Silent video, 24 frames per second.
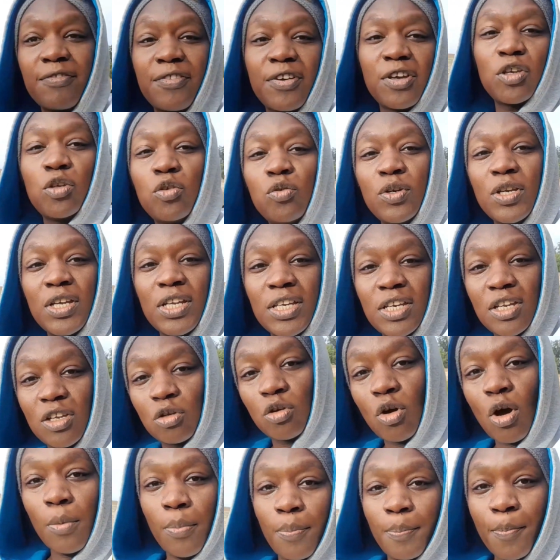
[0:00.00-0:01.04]
you need
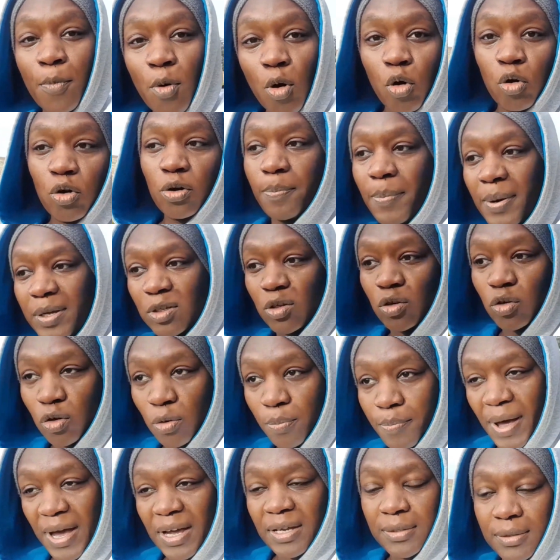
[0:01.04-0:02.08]
your own personal
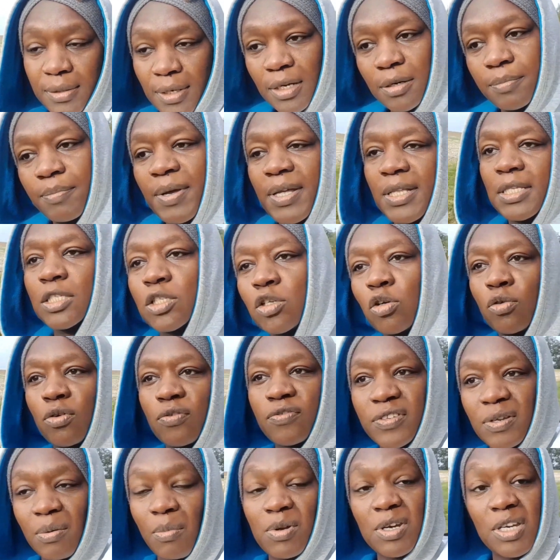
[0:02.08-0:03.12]
bank statements, or if
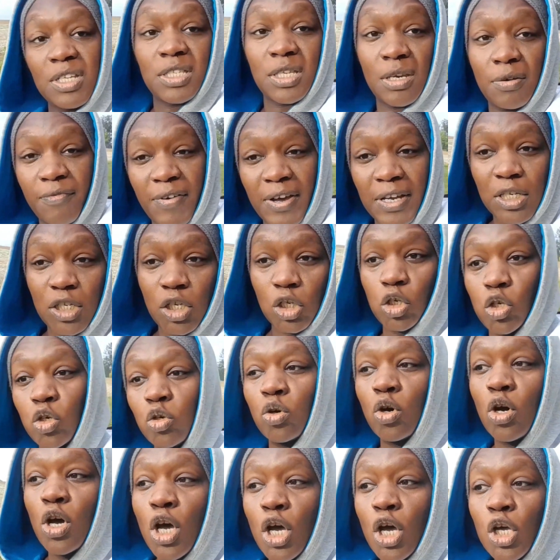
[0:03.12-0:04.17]
someone is inviting you,
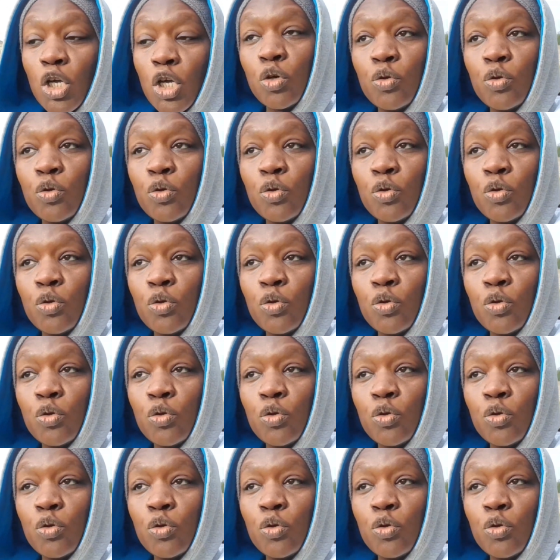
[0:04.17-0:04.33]
you